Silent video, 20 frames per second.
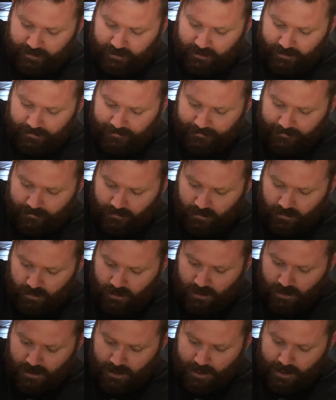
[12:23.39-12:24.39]
them
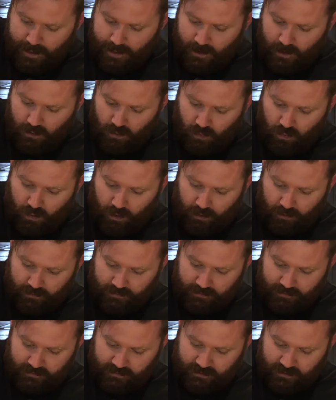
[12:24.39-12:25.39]
all on
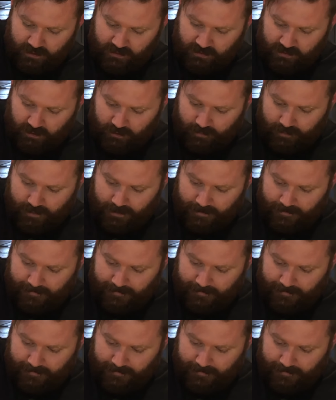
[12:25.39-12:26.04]
to the top.